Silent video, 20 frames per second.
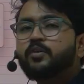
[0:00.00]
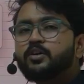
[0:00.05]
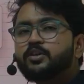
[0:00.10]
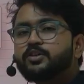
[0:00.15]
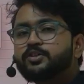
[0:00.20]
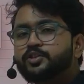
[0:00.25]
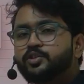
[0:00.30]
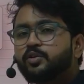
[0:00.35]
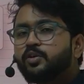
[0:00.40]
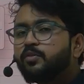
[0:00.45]

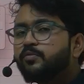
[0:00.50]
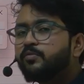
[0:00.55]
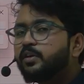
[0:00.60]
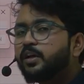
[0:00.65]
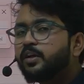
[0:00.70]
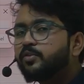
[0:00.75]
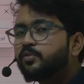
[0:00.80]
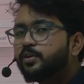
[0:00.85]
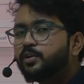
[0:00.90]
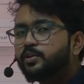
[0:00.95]
sure we are
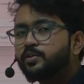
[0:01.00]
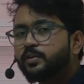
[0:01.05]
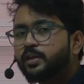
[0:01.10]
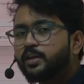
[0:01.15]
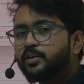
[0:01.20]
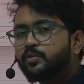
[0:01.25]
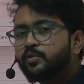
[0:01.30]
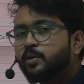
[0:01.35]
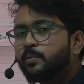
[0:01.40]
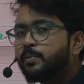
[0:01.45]
going to get
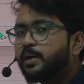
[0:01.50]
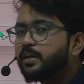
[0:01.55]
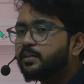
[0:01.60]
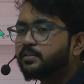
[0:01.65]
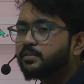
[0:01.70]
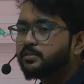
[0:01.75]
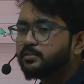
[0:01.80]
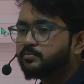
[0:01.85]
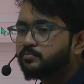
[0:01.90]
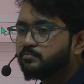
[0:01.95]
good
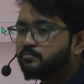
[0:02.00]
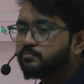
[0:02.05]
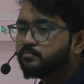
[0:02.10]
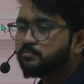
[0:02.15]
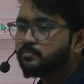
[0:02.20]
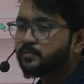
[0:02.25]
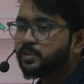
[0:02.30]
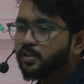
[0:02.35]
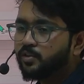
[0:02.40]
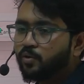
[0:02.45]
marks.
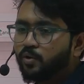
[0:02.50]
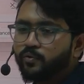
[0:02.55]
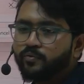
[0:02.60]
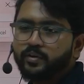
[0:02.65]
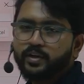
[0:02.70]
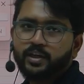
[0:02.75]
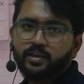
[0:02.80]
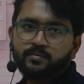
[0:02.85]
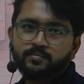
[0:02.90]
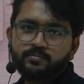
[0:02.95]
Don't
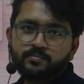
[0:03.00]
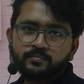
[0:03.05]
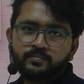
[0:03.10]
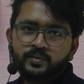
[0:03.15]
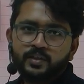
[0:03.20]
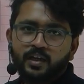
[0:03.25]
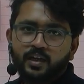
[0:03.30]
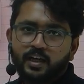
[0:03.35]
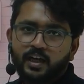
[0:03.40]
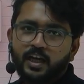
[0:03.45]
worry,
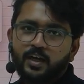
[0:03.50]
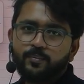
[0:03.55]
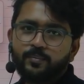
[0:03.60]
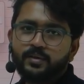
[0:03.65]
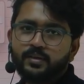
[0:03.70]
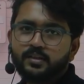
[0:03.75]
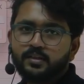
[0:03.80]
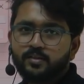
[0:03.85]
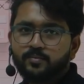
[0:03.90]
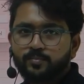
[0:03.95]
I am
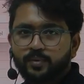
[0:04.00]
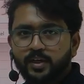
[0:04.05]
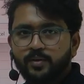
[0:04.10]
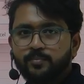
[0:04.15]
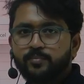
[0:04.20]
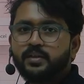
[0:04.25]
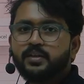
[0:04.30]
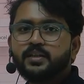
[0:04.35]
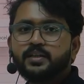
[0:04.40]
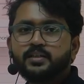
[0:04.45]
here, brain
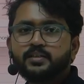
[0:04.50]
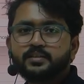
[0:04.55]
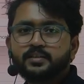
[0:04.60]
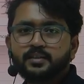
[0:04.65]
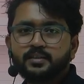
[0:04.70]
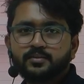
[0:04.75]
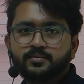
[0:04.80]
builder is there.